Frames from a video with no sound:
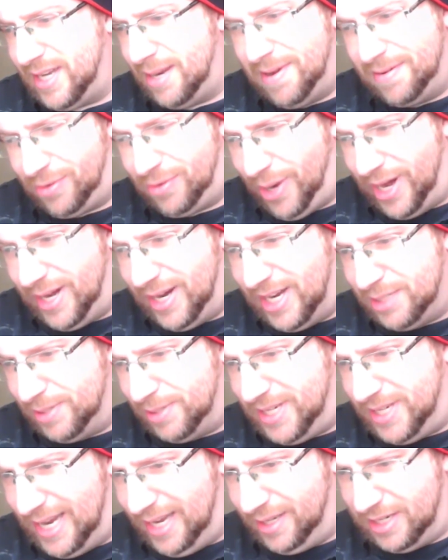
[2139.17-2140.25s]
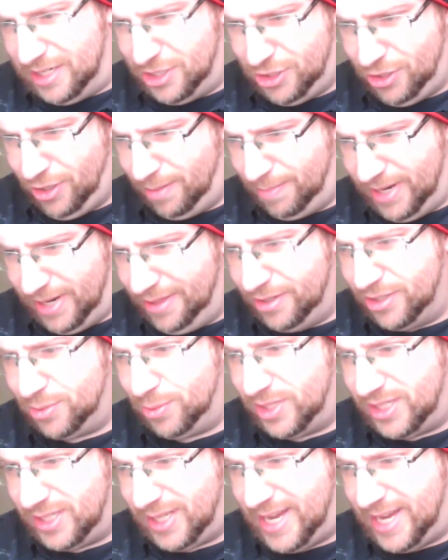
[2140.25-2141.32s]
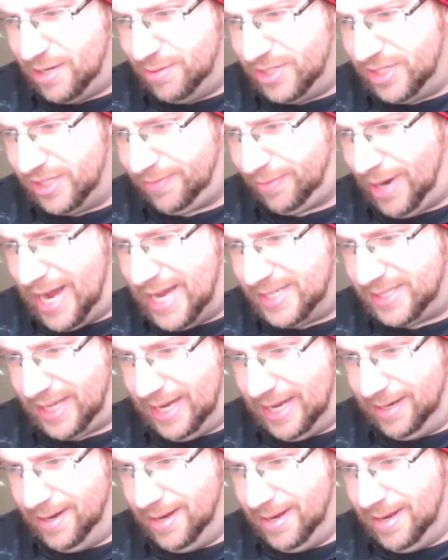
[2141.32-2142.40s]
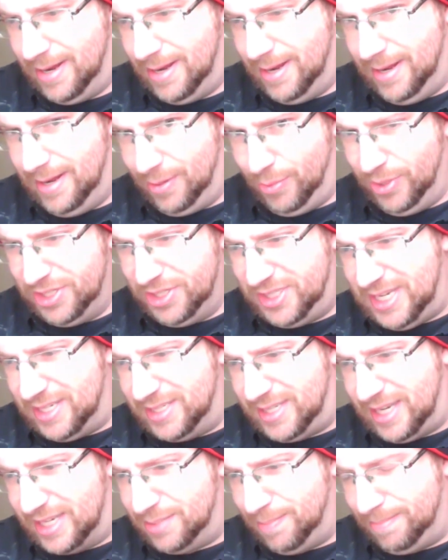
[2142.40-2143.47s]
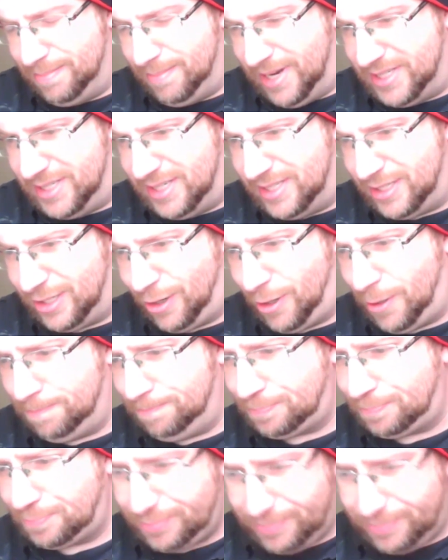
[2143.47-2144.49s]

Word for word: Some have great hospitality, sure, but others would slay you just for asking. We'll see, says my sister.